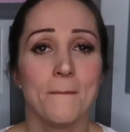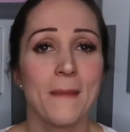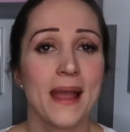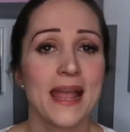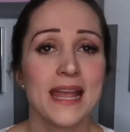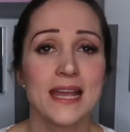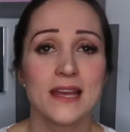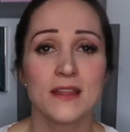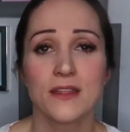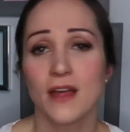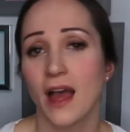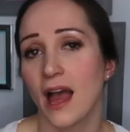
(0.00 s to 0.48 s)

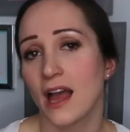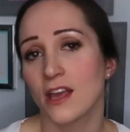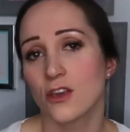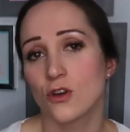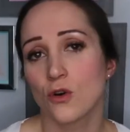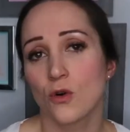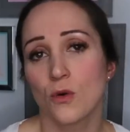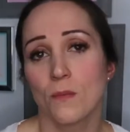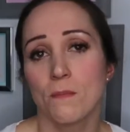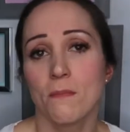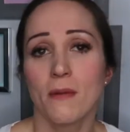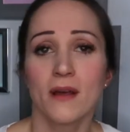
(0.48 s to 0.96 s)
Make that
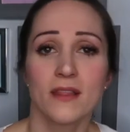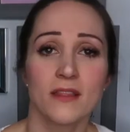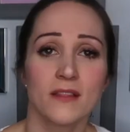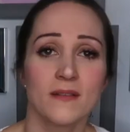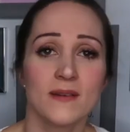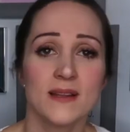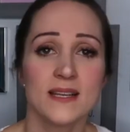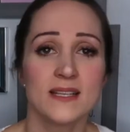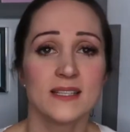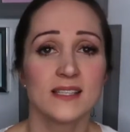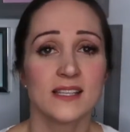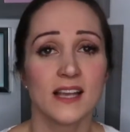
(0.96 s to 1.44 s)
your
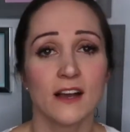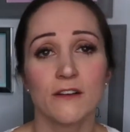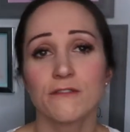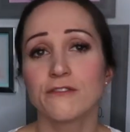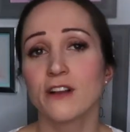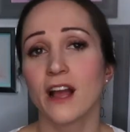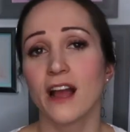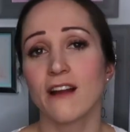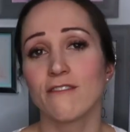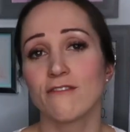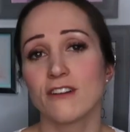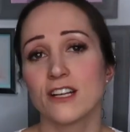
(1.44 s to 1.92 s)
monthly
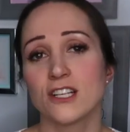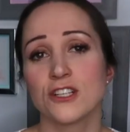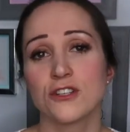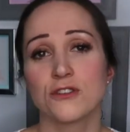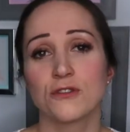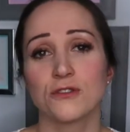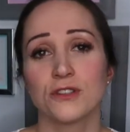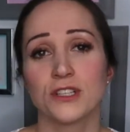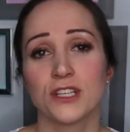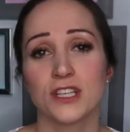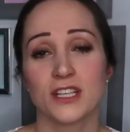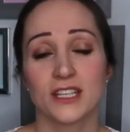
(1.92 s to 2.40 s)
self-care
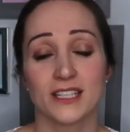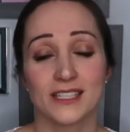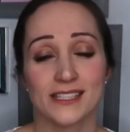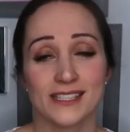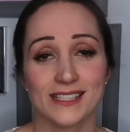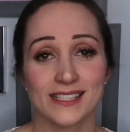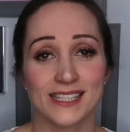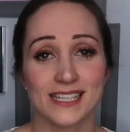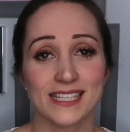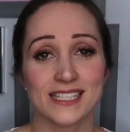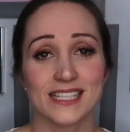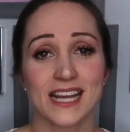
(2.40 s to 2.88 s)
ritual that you're
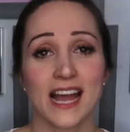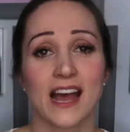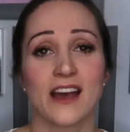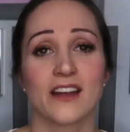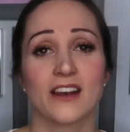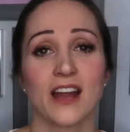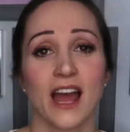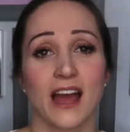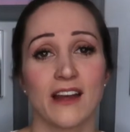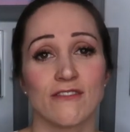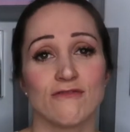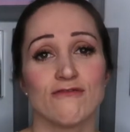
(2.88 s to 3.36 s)
going to sit
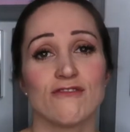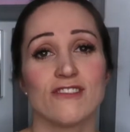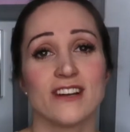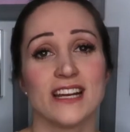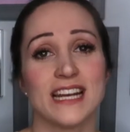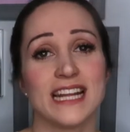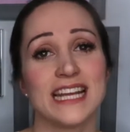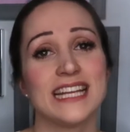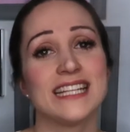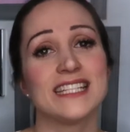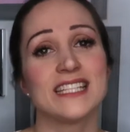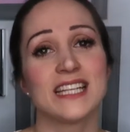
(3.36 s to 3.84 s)
down and
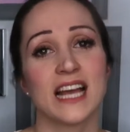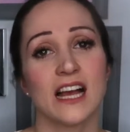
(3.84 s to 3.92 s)
really